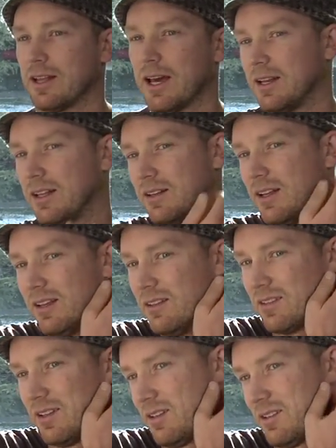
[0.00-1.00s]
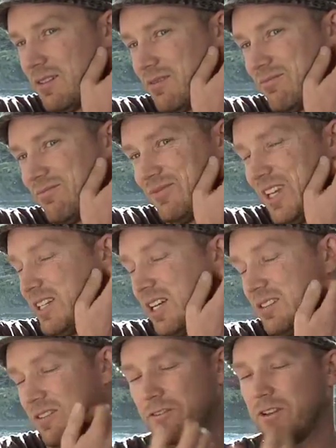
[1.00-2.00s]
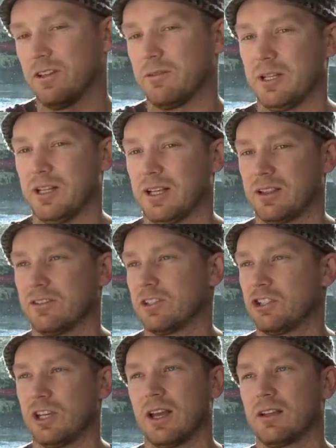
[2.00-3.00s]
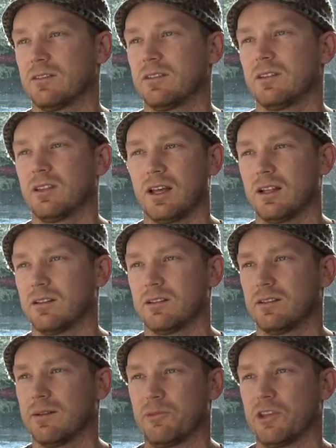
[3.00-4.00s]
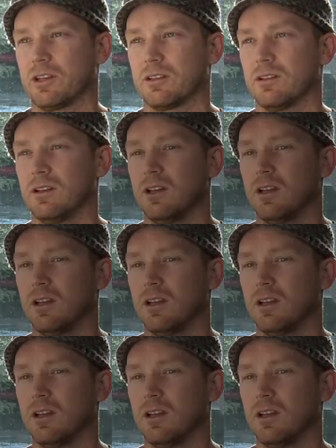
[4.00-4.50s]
that it doesn't feel to me like there's a chance that something